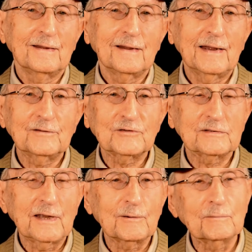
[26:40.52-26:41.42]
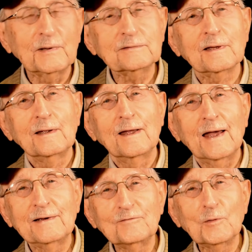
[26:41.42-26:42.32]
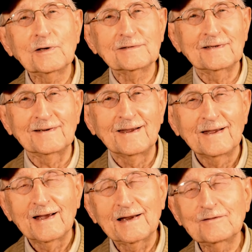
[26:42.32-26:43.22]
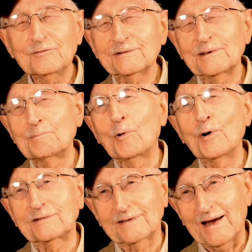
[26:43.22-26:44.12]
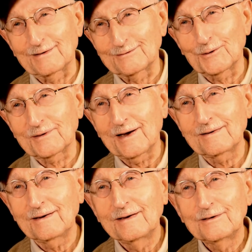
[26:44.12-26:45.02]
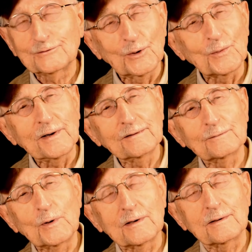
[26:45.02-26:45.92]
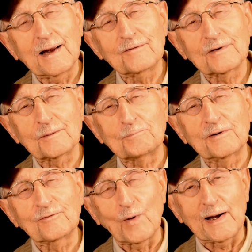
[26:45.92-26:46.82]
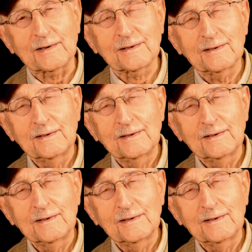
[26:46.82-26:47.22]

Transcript: I have to say, I never was in Boy Scouts, okay? So we were having a bivouac